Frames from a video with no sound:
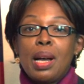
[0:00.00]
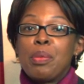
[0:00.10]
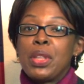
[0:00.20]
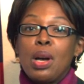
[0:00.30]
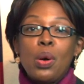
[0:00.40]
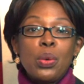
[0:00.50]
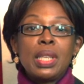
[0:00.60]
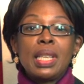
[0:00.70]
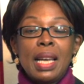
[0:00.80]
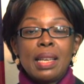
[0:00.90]
I'm the
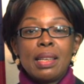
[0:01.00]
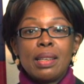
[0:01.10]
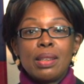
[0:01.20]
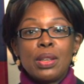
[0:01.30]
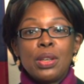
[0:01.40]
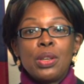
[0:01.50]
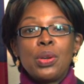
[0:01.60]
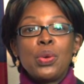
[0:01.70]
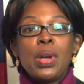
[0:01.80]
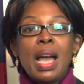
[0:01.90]
only candidate
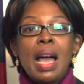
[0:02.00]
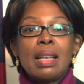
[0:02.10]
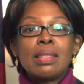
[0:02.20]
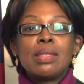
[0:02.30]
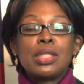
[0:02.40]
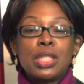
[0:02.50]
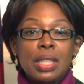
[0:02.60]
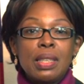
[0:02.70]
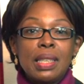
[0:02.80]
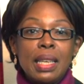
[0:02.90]
who has
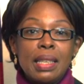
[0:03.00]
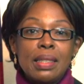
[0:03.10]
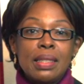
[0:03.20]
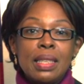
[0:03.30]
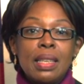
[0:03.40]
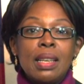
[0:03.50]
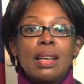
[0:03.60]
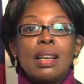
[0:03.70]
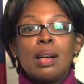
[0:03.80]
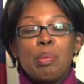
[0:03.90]
articulated
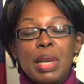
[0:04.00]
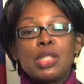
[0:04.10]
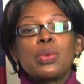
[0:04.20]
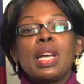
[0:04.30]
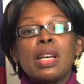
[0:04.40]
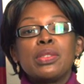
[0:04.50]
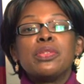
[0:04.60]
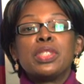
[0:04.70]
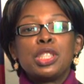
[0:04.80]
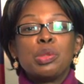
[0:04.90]
a mental health
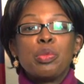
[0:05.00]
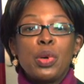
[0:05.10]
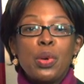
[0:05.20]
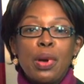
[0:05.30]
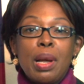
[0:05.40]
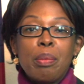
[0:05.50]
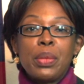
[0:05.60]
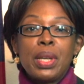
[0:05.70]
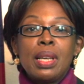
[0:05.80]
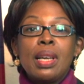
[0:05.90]
diversion program,
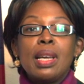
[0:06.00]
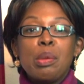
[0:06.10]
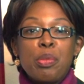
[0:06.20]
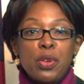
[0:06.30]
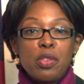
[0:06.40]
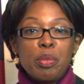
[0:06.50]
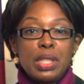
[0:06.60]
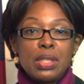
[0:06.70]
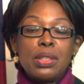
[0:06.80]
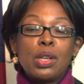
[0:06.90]
an
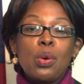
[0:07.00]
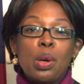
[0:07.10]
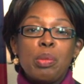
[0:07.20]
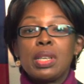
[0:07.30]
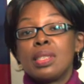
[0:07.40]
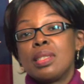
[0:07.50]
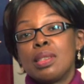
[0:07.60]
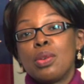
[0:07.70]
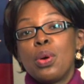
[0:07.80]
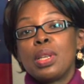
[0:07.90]
improvement to the court, because
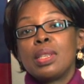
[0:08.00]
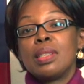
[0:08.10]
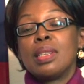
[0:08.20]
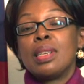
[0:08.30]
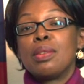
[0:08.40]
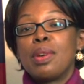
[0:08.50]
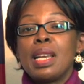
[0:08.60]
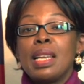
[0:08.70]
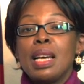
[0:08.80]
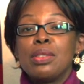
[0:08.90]
the court
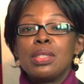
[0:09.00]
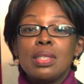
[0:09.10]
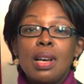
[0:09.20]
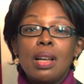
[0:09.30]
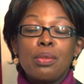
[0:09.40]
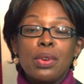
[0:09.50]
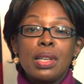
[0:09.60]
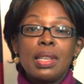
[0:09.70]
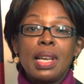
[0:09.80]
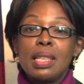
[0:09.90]
right now does not
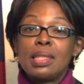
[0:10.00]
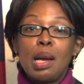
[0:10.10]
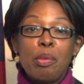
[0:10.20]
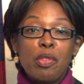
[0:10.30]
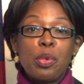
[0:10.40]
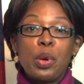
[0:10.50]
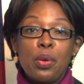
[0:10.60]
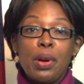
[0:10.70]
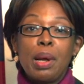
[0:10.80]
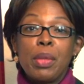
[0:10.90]
run any type of
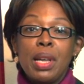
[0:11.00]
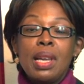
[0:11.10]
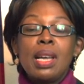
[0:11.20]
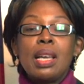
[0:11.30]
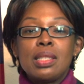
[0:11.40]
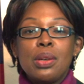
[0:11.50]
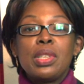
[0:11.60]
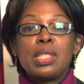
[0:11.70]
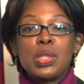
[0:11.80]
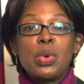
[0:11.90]
program. And so
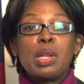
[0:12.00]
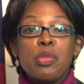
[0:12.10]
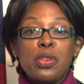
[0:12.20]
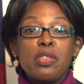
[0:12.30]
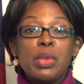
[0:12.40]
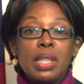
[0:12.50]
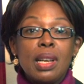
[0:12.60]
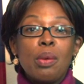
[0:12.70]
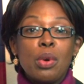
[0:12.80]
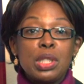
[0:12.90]
this is one improvement
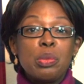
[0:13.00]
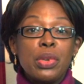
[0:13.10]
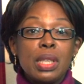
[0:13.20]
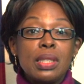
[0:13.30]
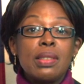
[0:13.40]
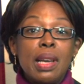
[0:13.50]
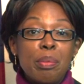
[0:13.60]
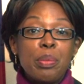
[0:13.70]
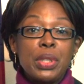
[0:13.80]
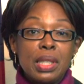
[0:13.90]
that I want to bring to
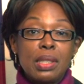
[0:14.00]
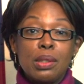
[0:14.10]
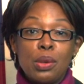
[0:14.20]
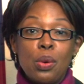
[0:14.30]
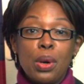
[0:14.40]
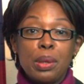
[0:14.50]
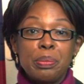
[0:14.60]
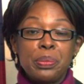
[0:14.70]
that particular court.